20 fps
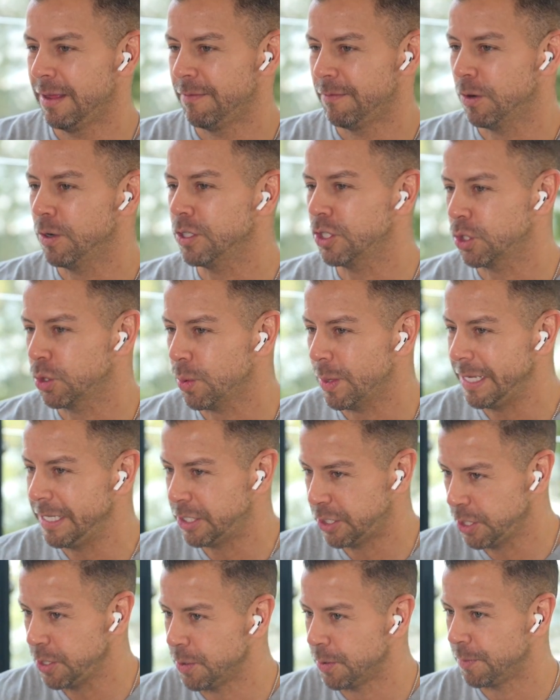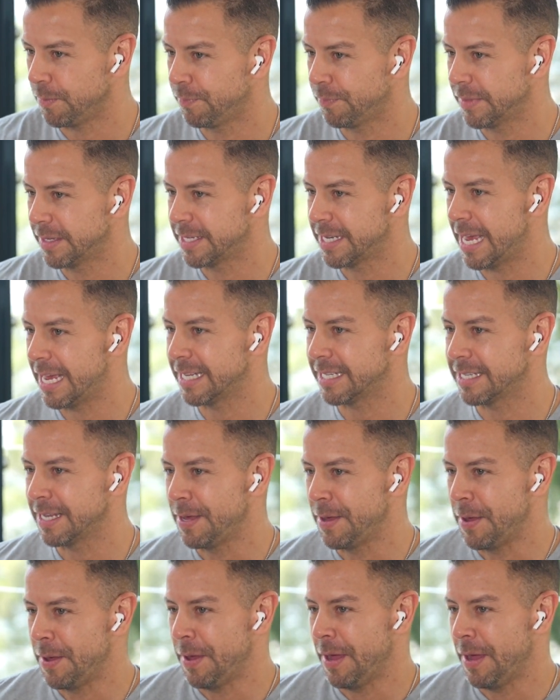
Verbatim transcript: Verse twenty-two says,